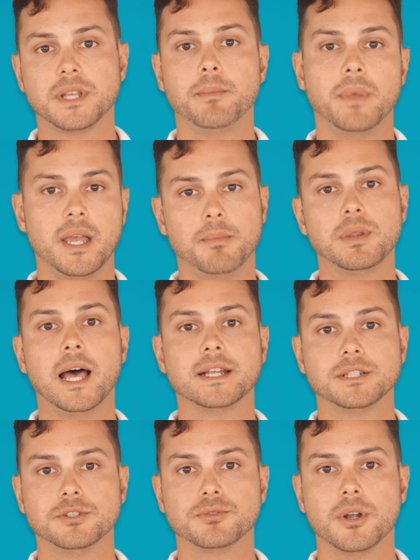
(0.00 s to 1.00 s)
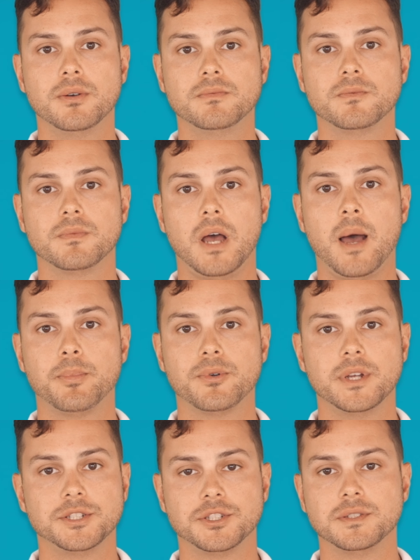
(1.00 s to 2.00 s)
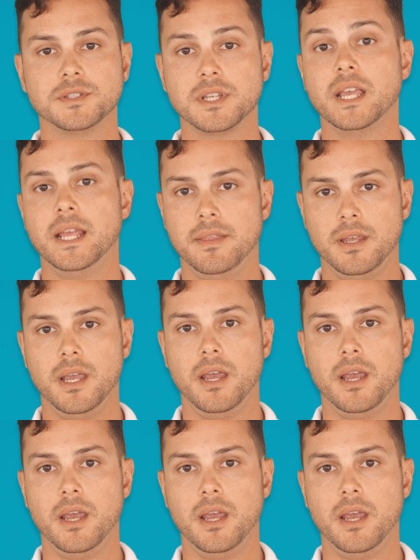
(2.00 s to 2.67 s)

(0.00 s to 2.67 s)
that may apply to drone operations in the